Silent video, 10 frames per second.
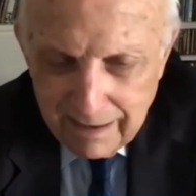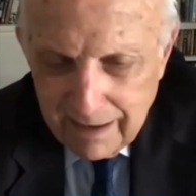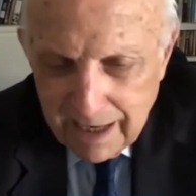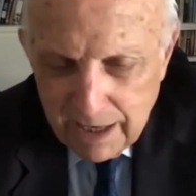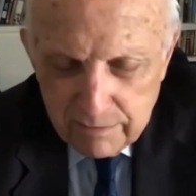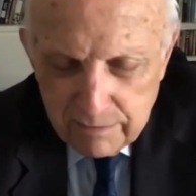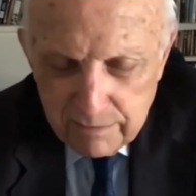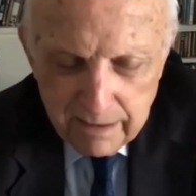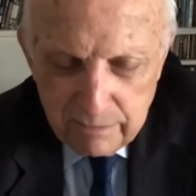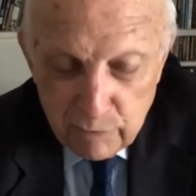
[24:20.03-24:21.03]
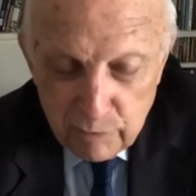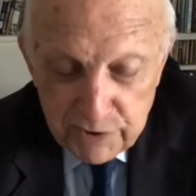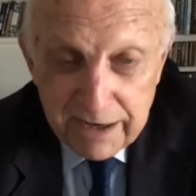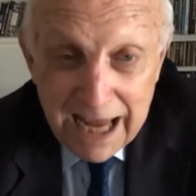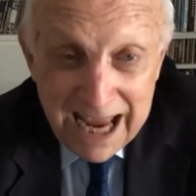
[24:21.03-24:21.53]
had
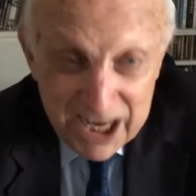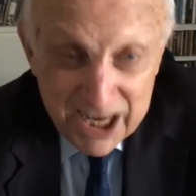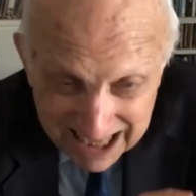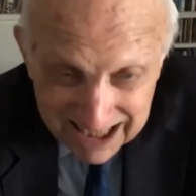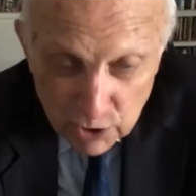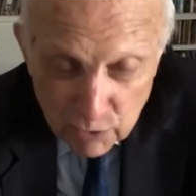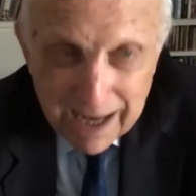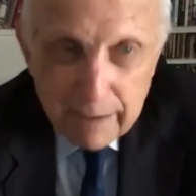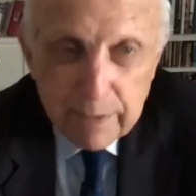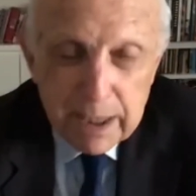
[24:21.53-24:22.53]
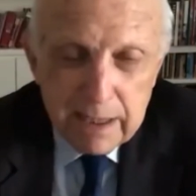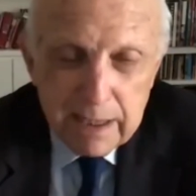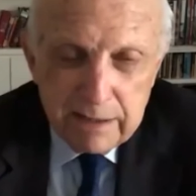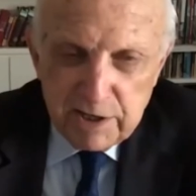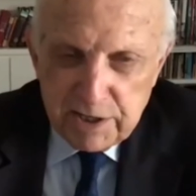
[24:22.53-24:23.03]
sent a telegram
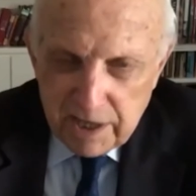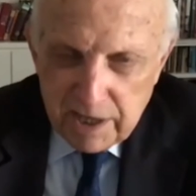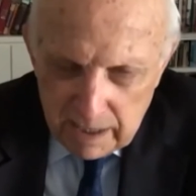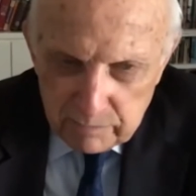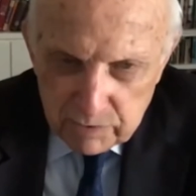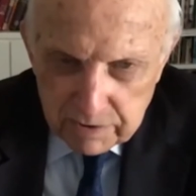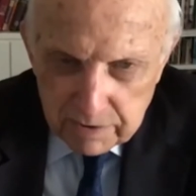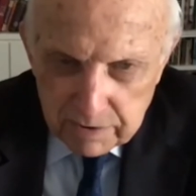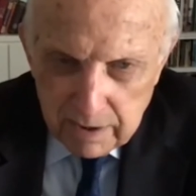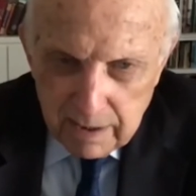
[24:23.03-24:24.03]
to the Times